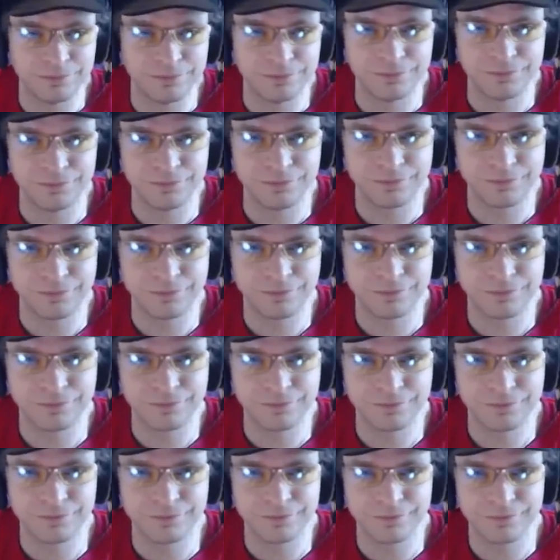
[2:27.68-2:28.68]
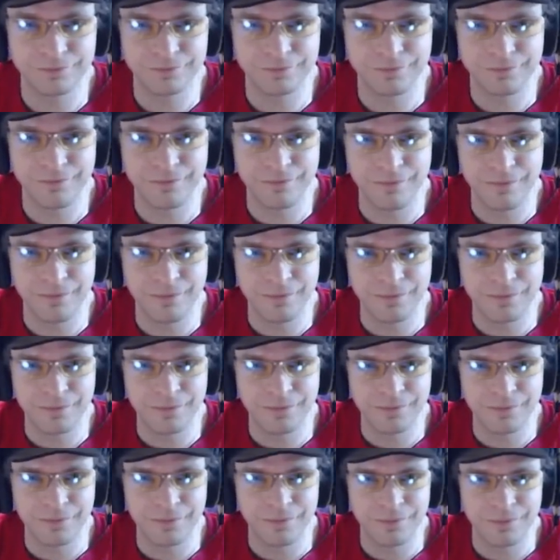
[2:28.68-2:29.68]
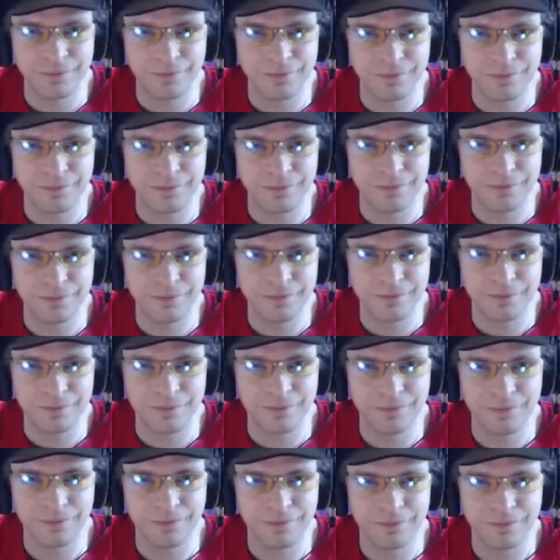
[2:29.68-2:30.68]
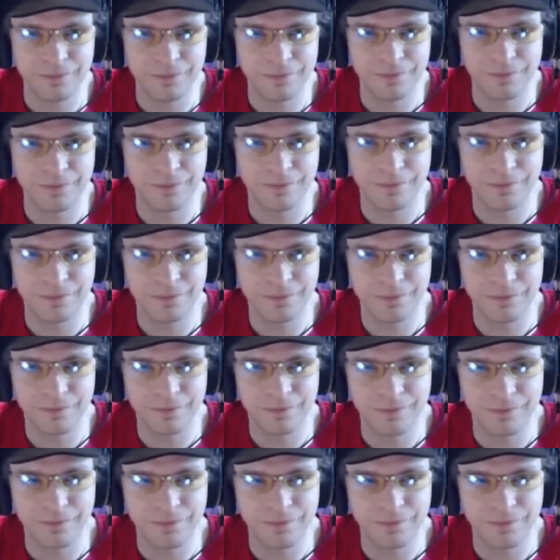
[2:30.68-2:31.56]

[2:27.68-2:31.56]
(no one is talking)